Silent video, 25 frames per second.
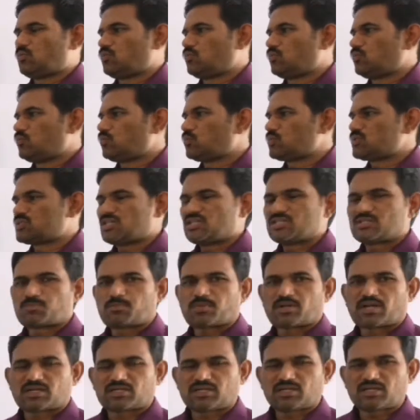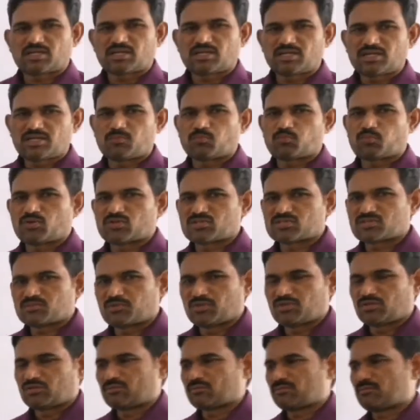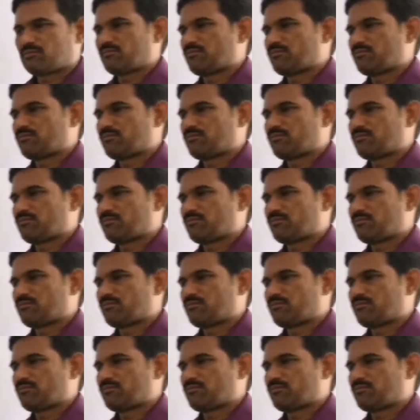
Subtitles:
which is practically impossible.